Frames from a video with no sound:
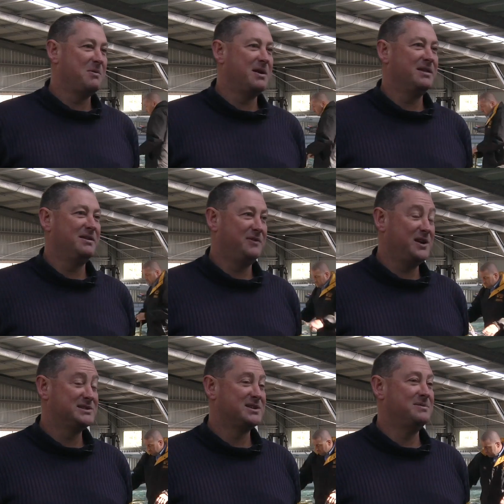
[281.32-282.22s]
one of the
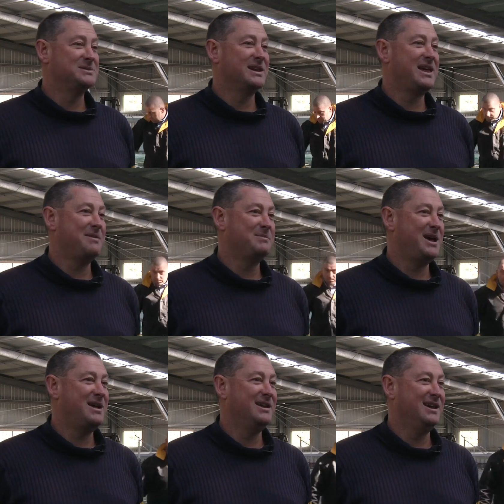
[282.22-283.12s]
first times I came
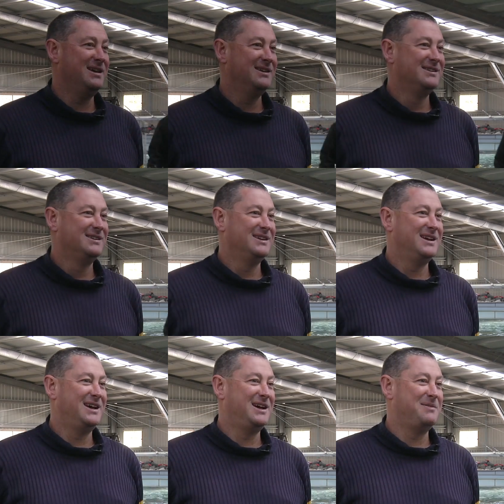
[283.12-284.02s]
down here,
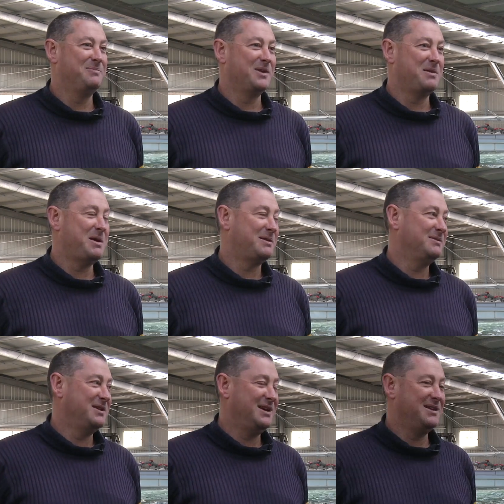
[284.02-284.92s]
I met
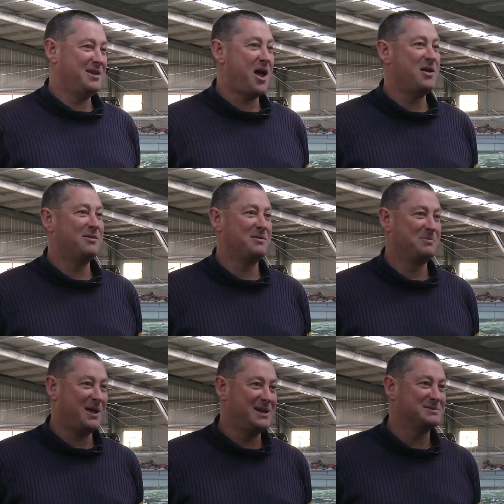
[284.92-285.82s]
the owner of the
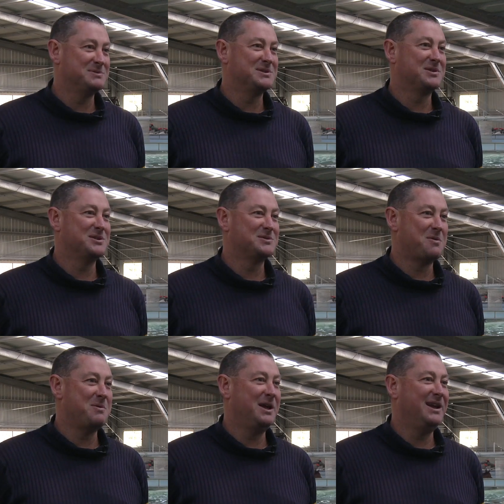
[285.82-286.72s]
place, Mr. Chris
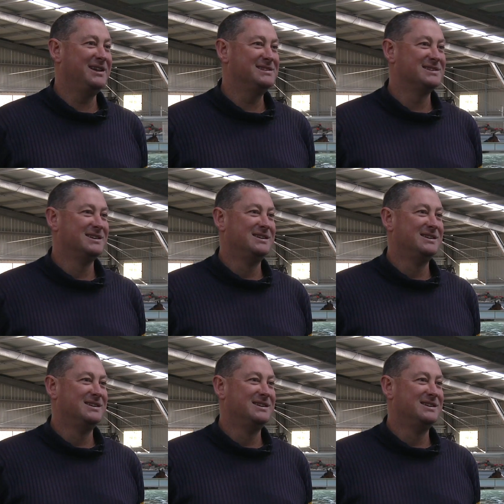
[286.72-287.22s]
Romanides,